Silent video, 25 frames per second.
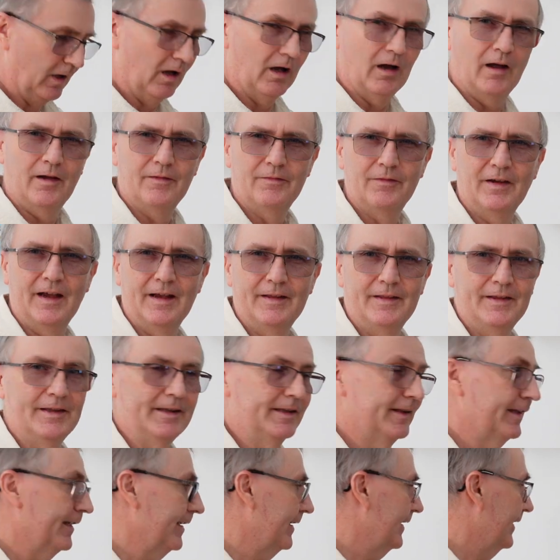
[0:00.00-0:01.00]
I found
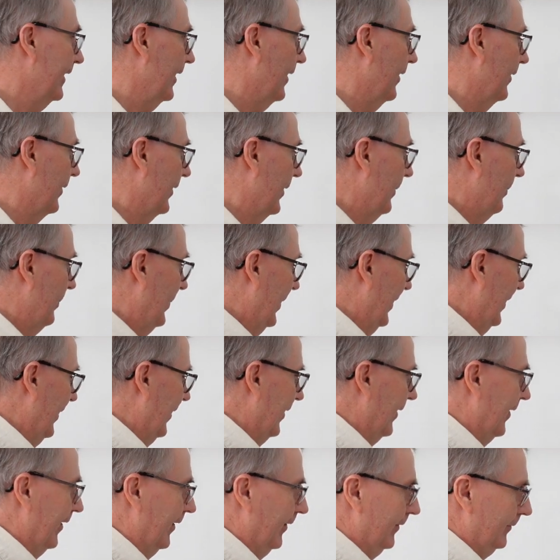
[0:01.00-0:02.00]
that the
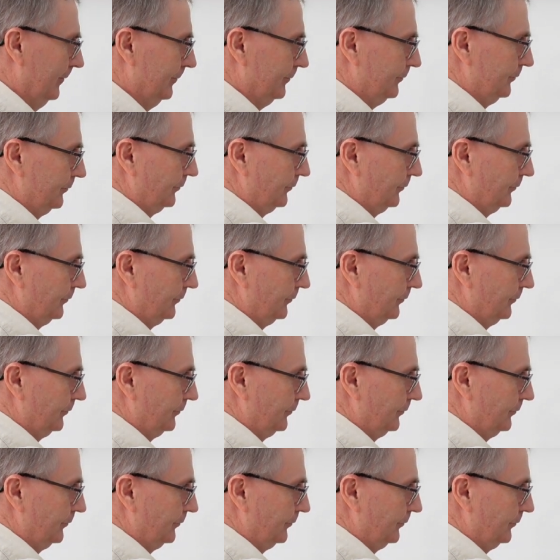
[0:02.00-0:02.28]
bar,